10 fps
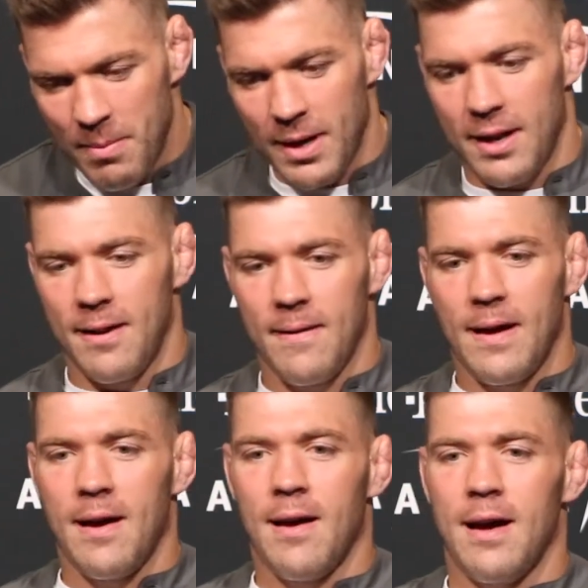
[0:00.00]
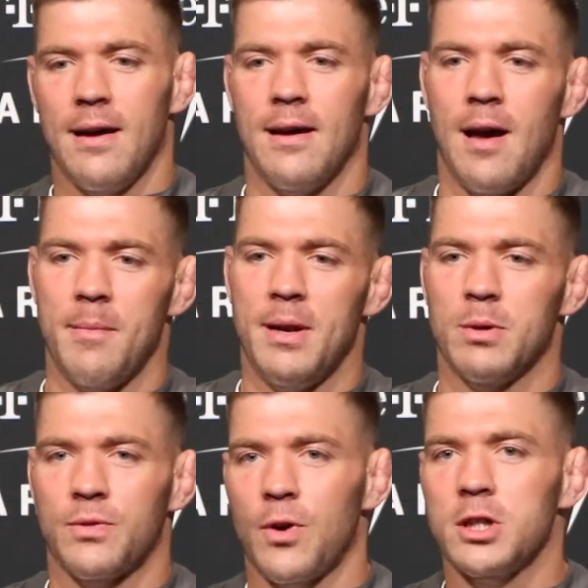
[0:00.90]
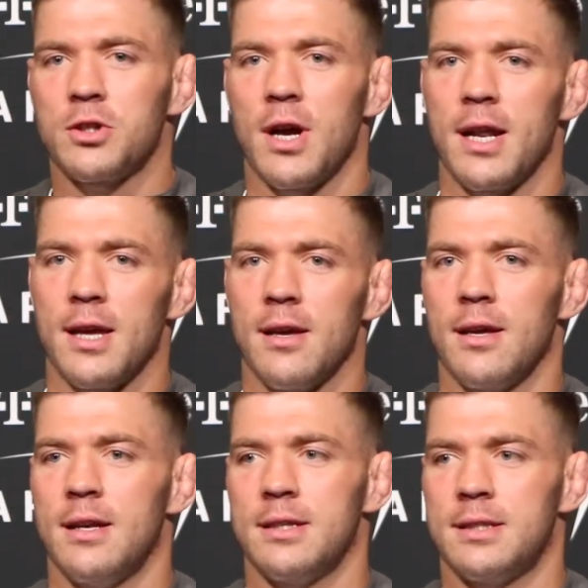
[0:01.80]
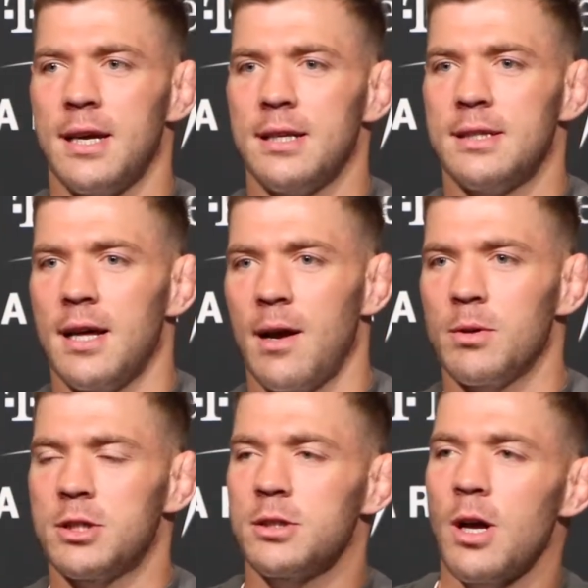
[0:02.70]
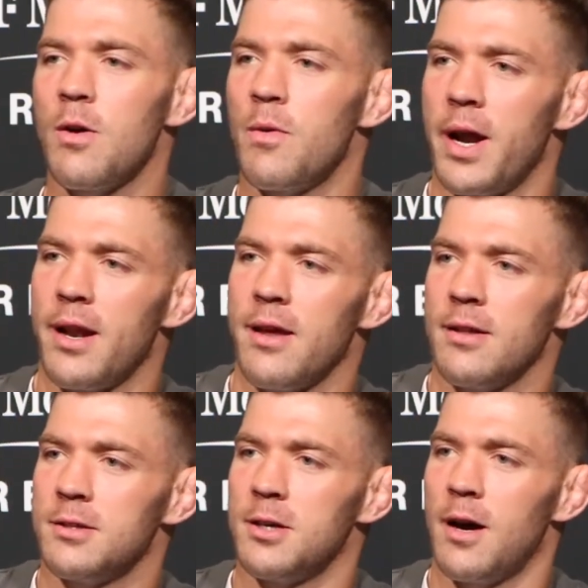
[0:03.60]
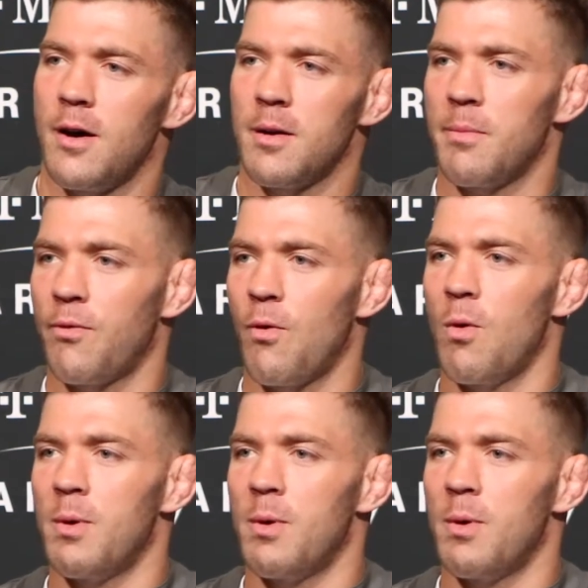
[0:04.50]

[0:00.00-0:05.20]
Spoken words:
But I mean, it was frustrating in the sense that I was so ready to go out and perform.